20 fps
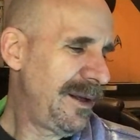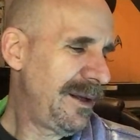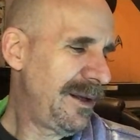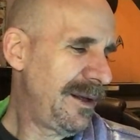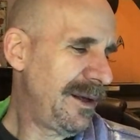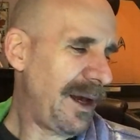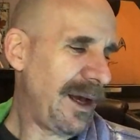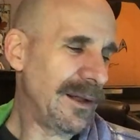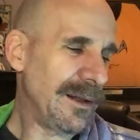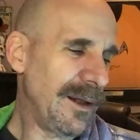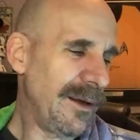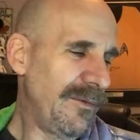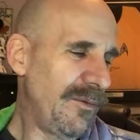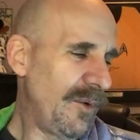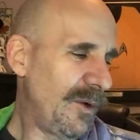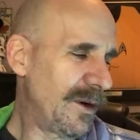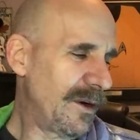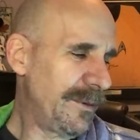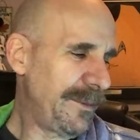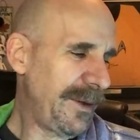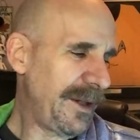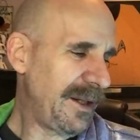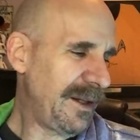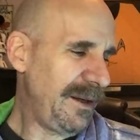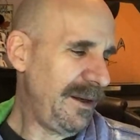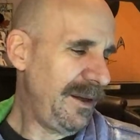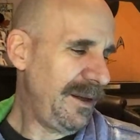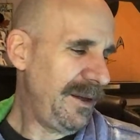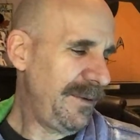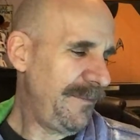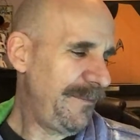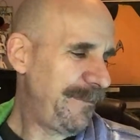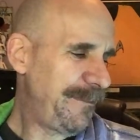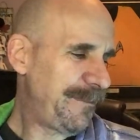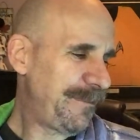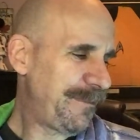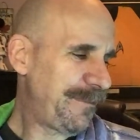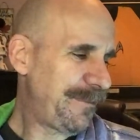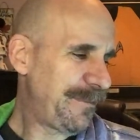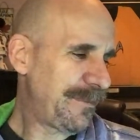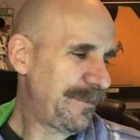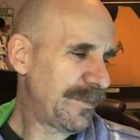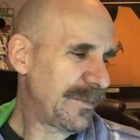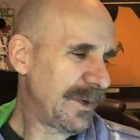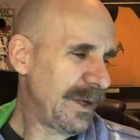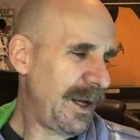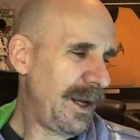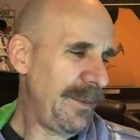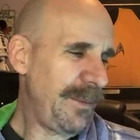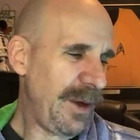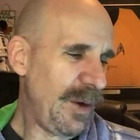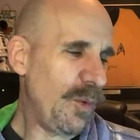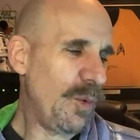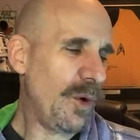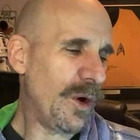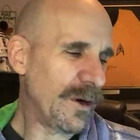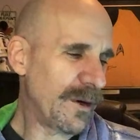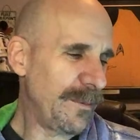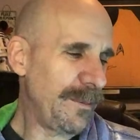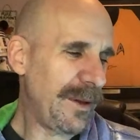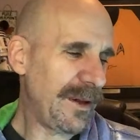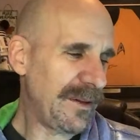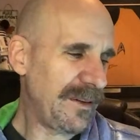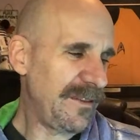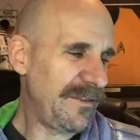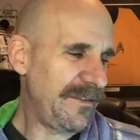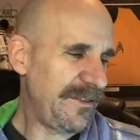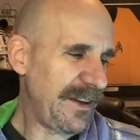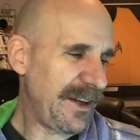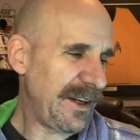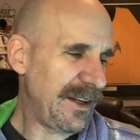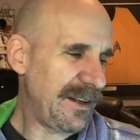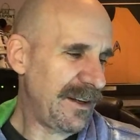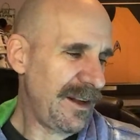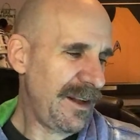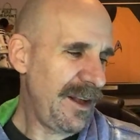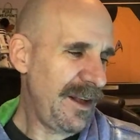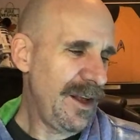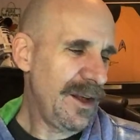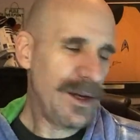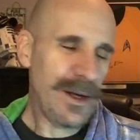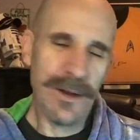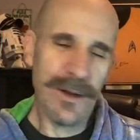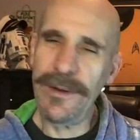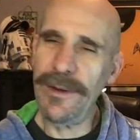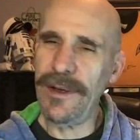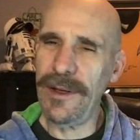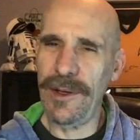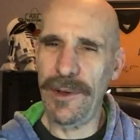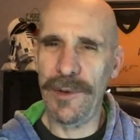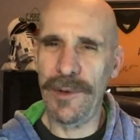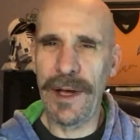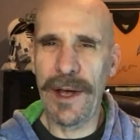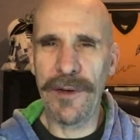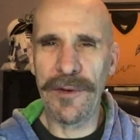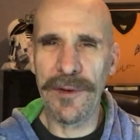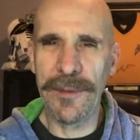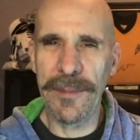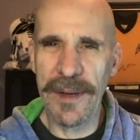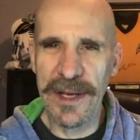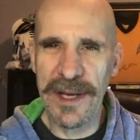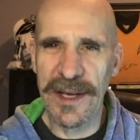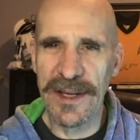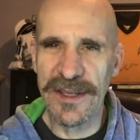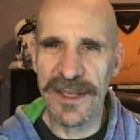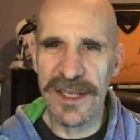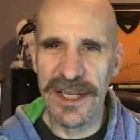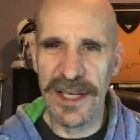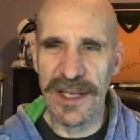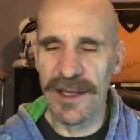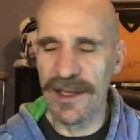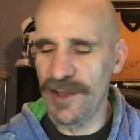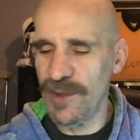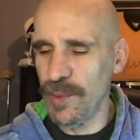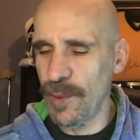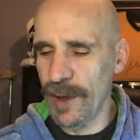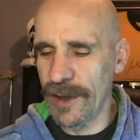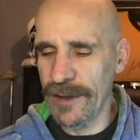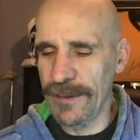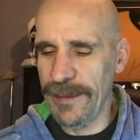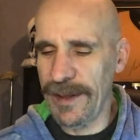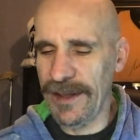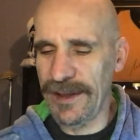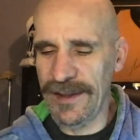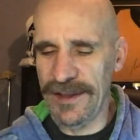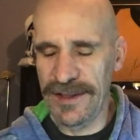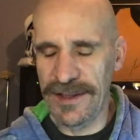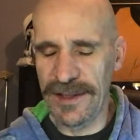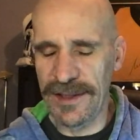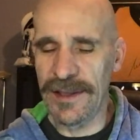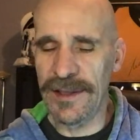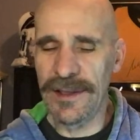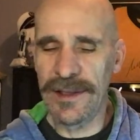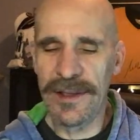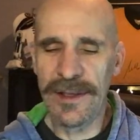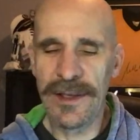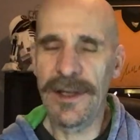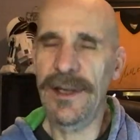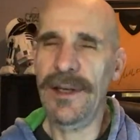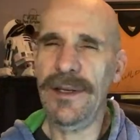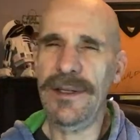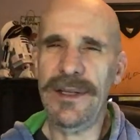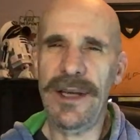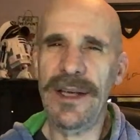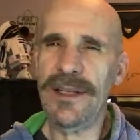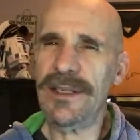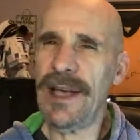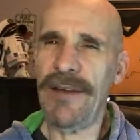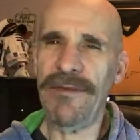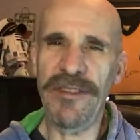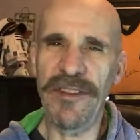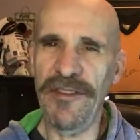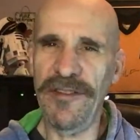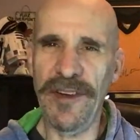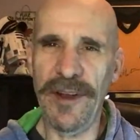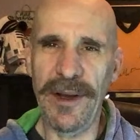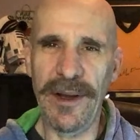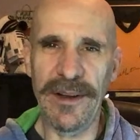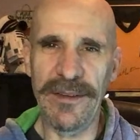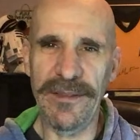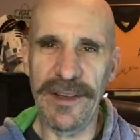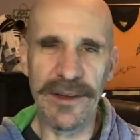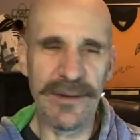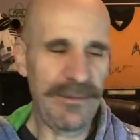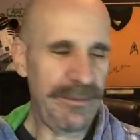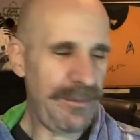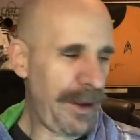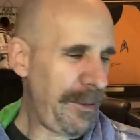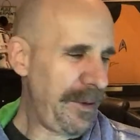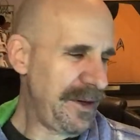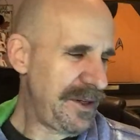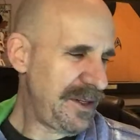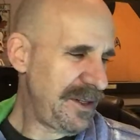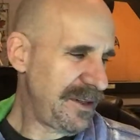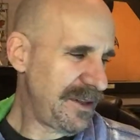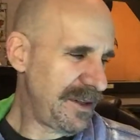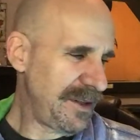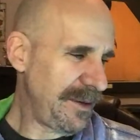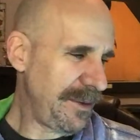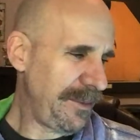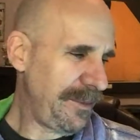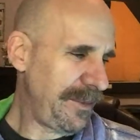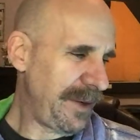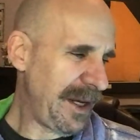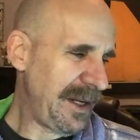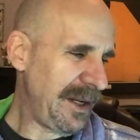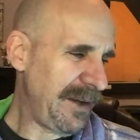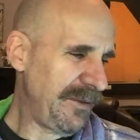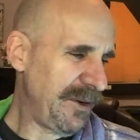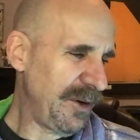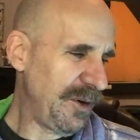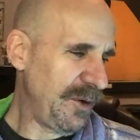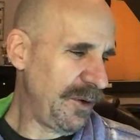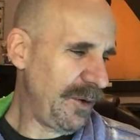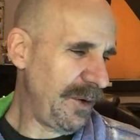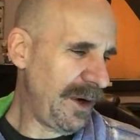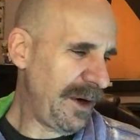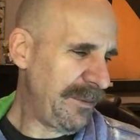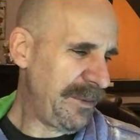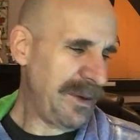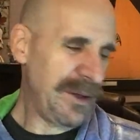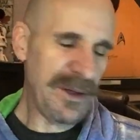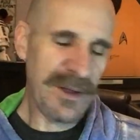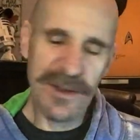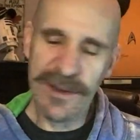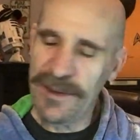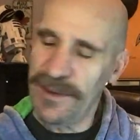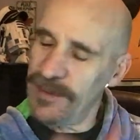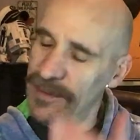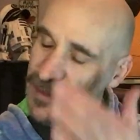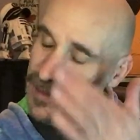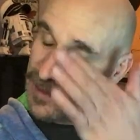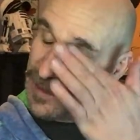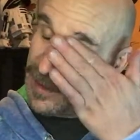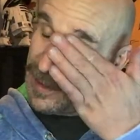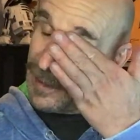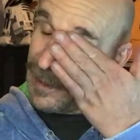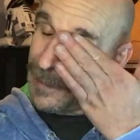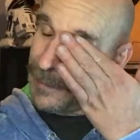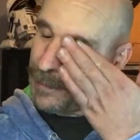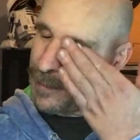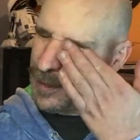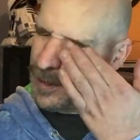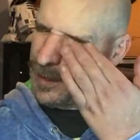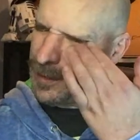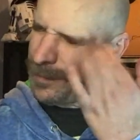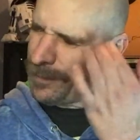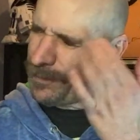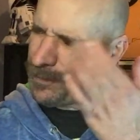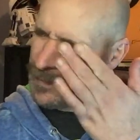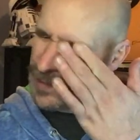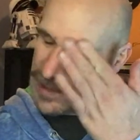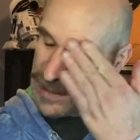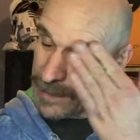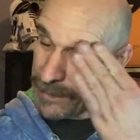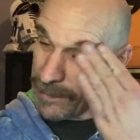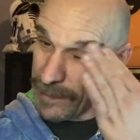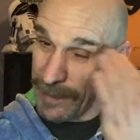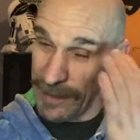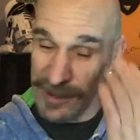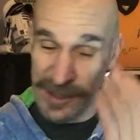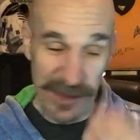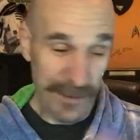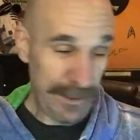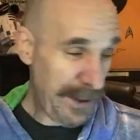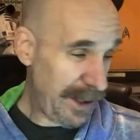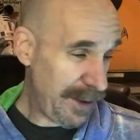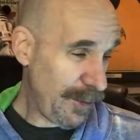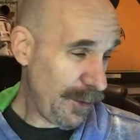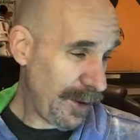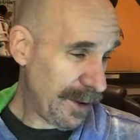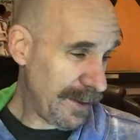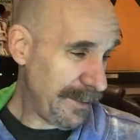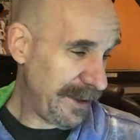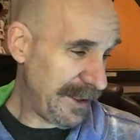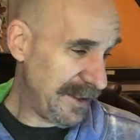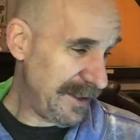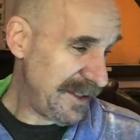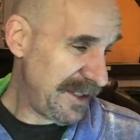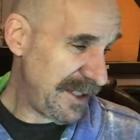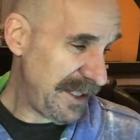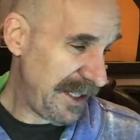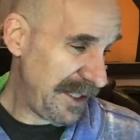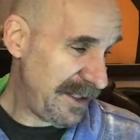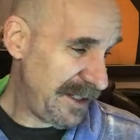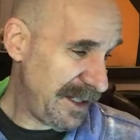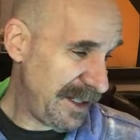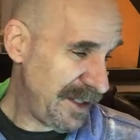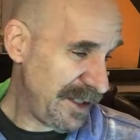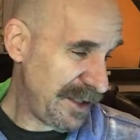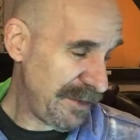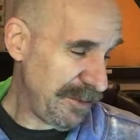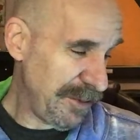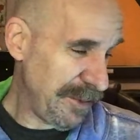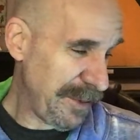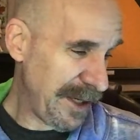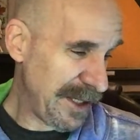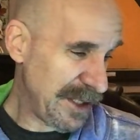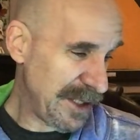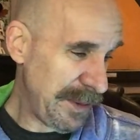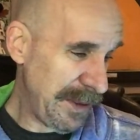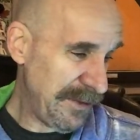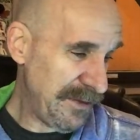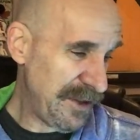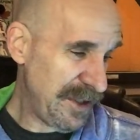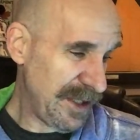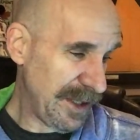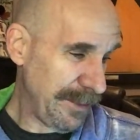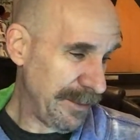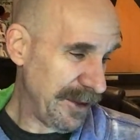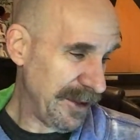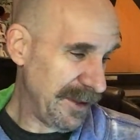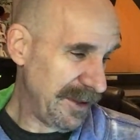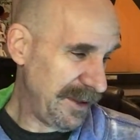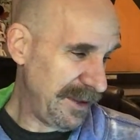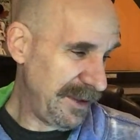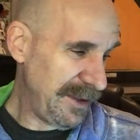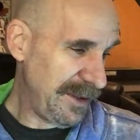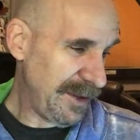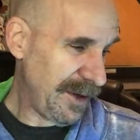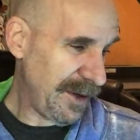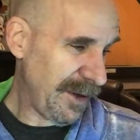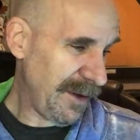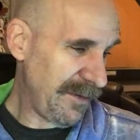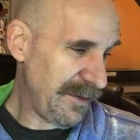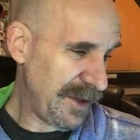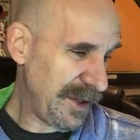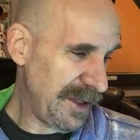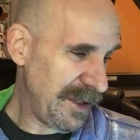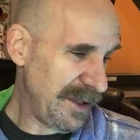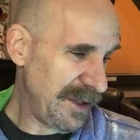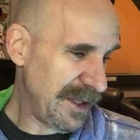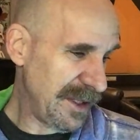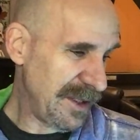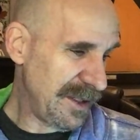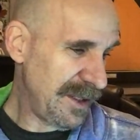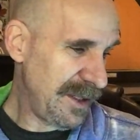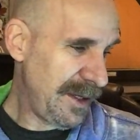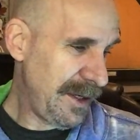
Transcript: I love watermelon. I am a watermelon fan. Although, you know, now they're making seedless watermelons and it takes half the fun out of it. Maybe it's just because I never grew up. Uh, but there's something about spitting watermelon seeds that just reminds me of summer and all of the good things.